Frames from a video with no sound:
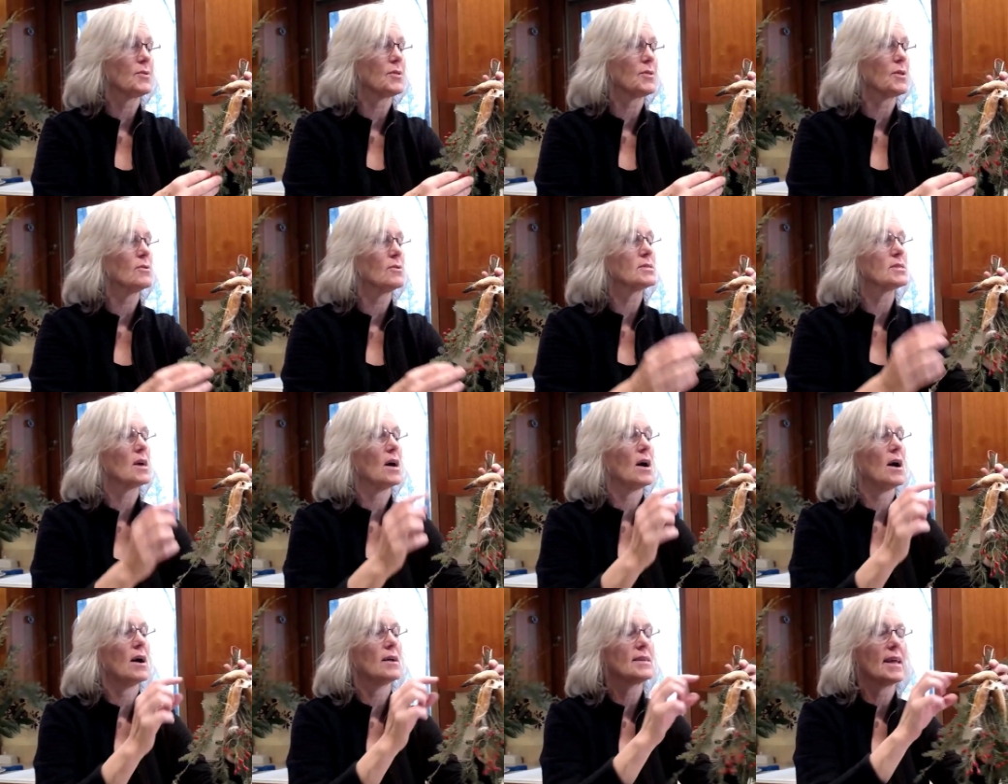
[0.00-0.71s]
put those
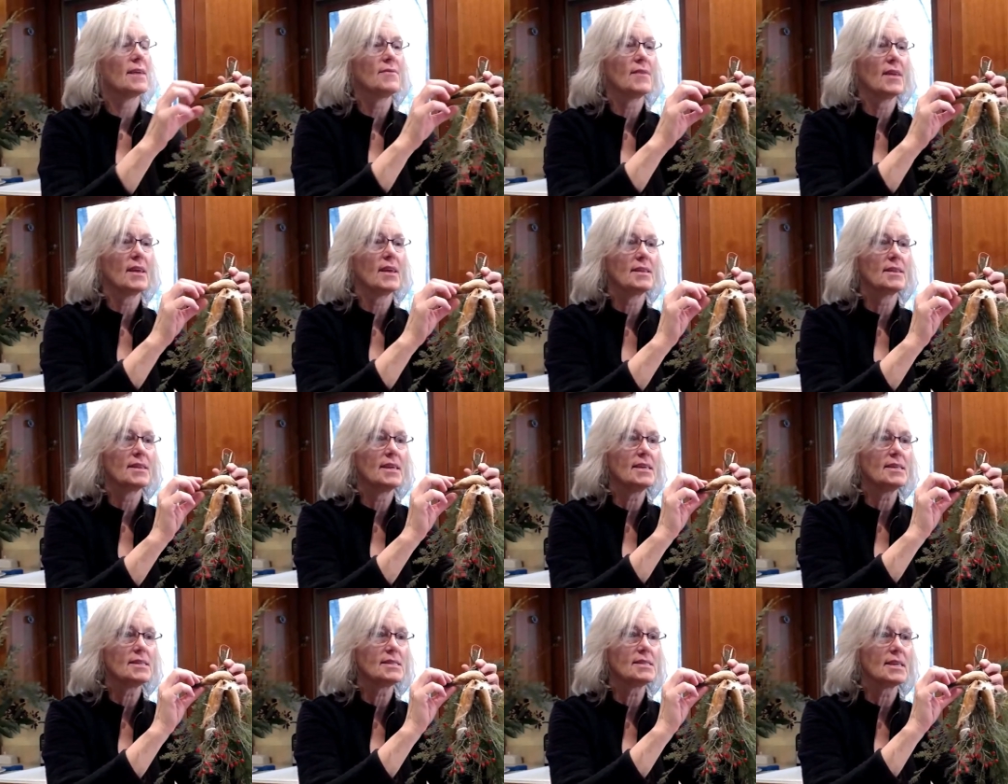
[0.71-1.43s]
on. And then
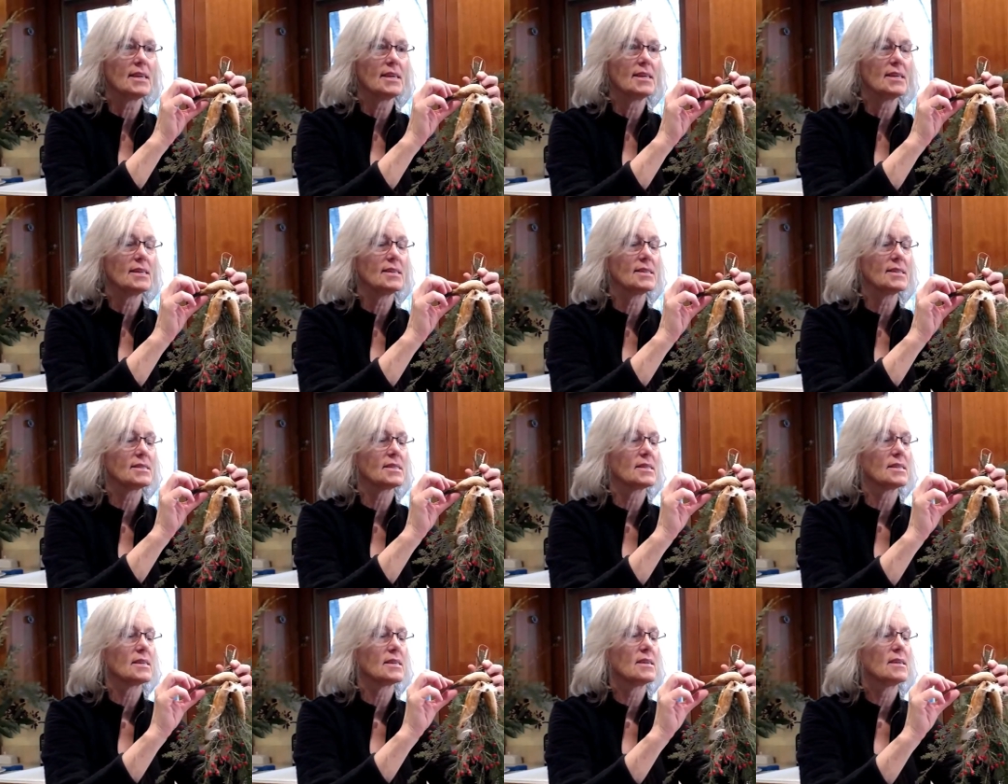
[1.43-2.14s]
this
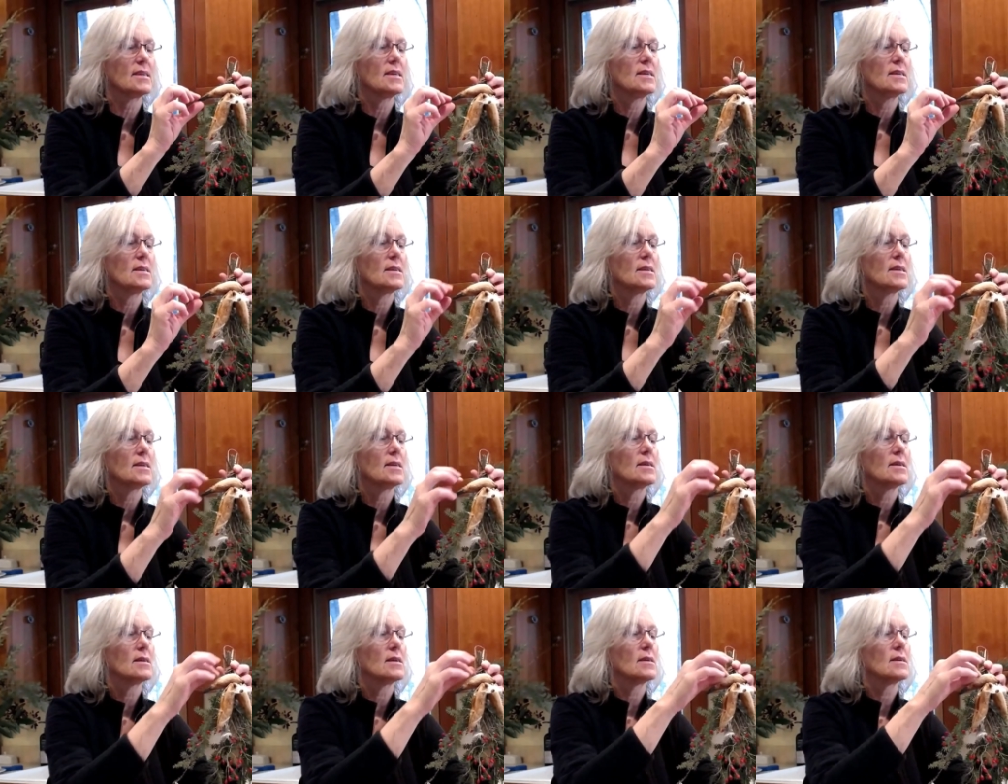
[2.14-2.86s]
is
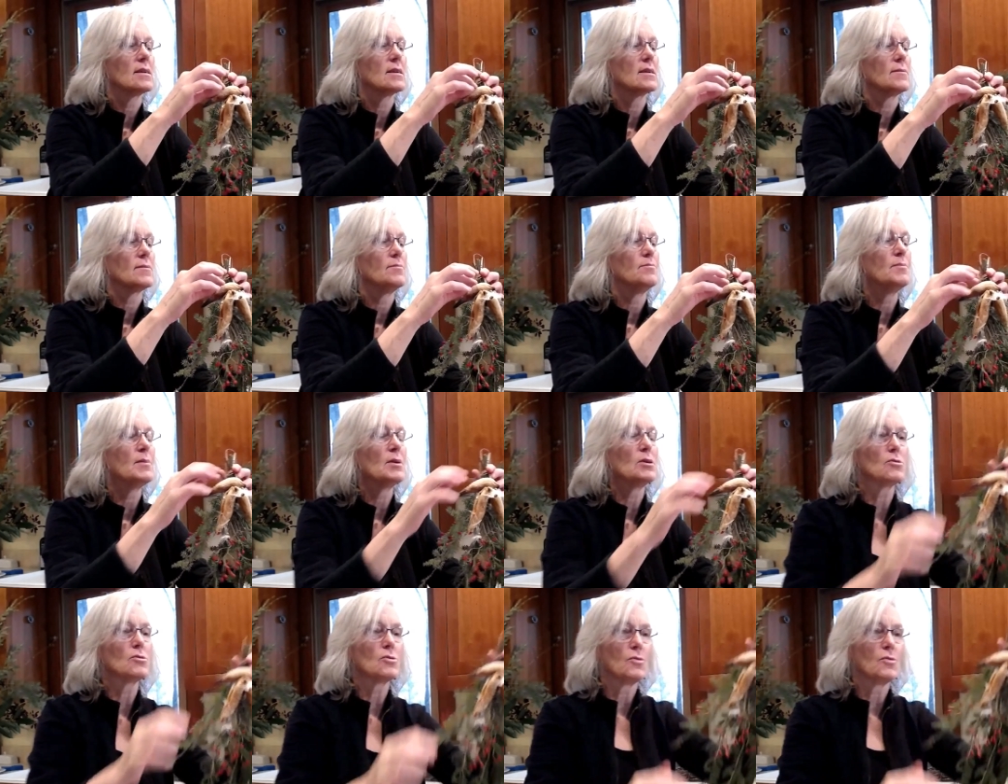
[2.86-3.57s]

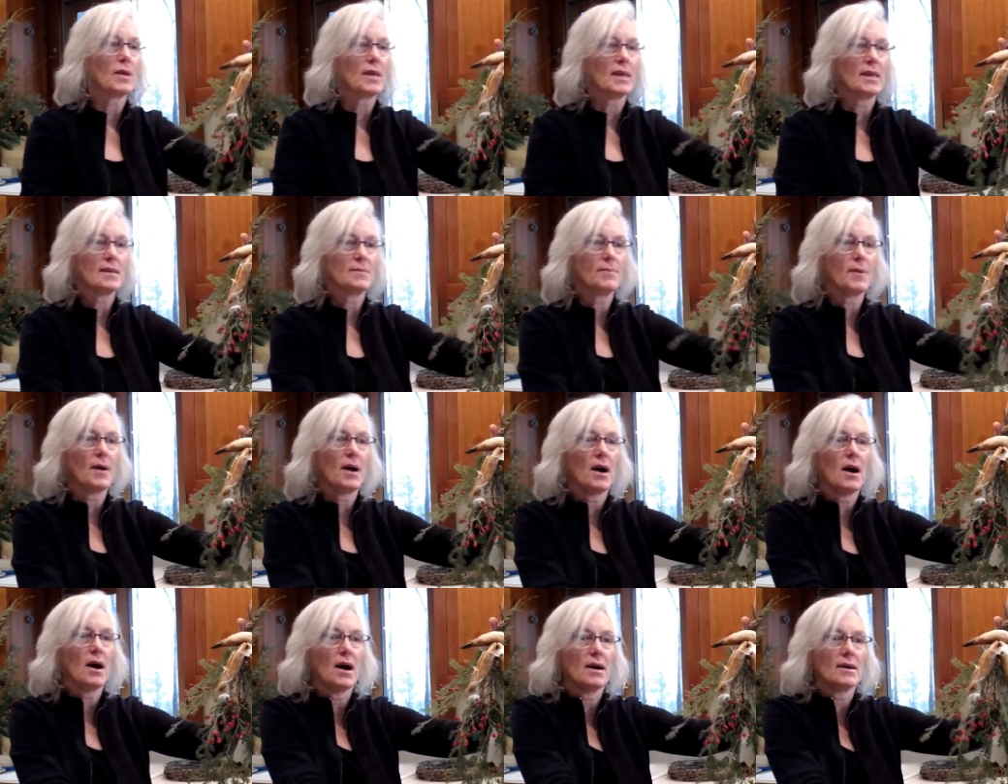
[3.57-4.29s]
milkweed
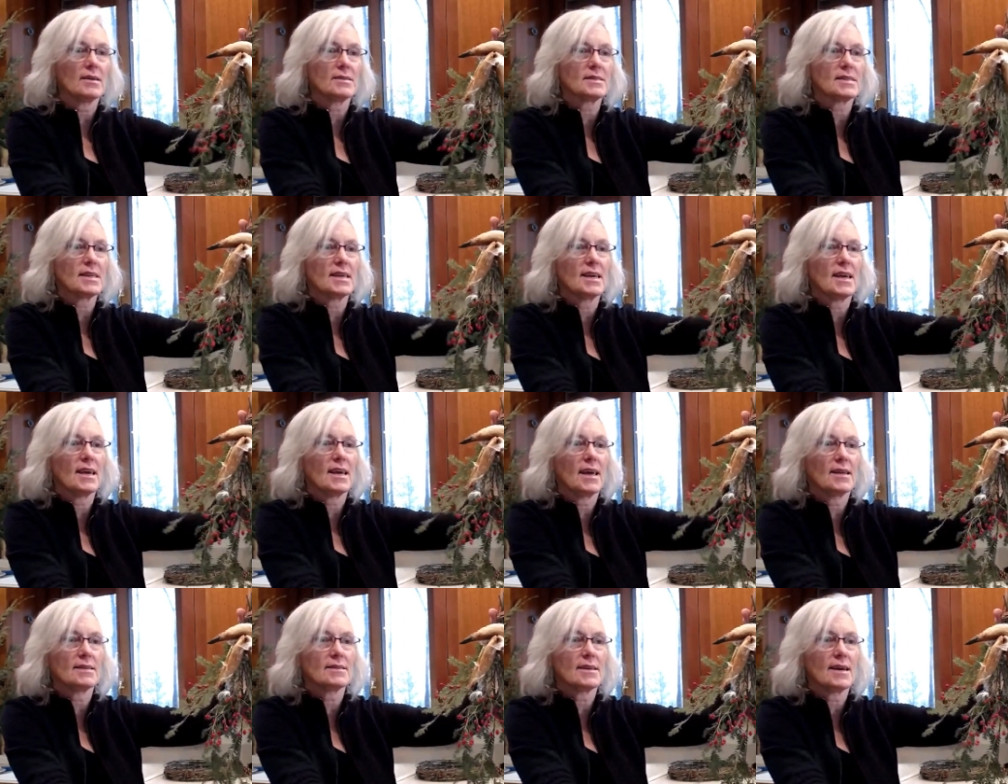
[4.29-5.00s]
pods.
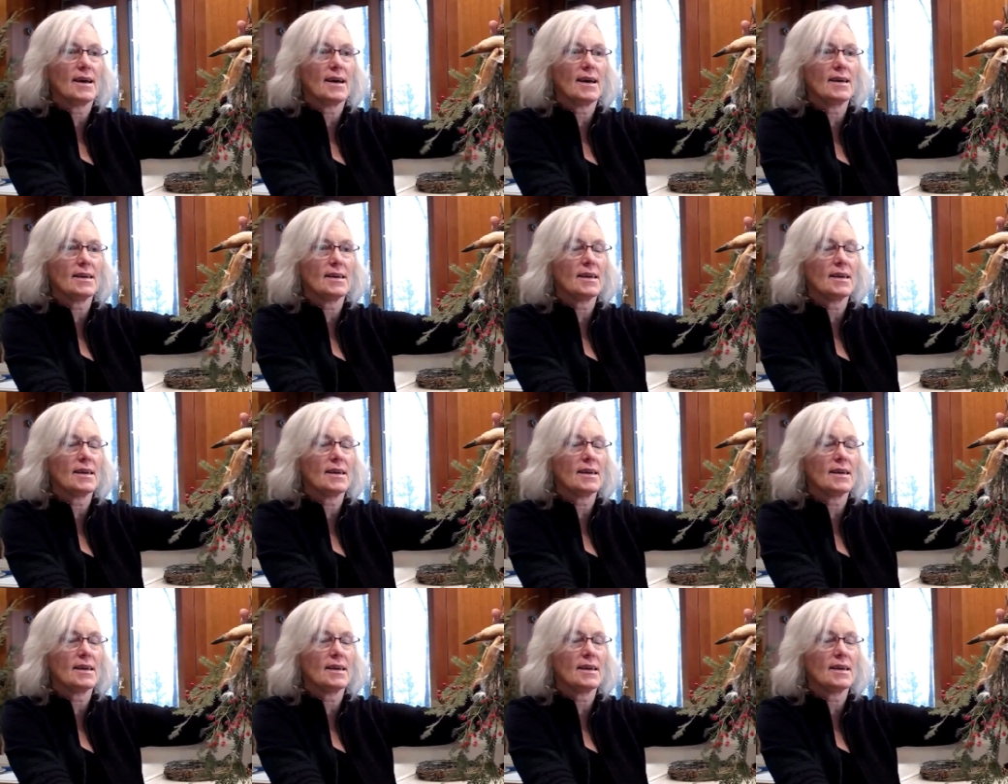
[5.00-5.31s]
And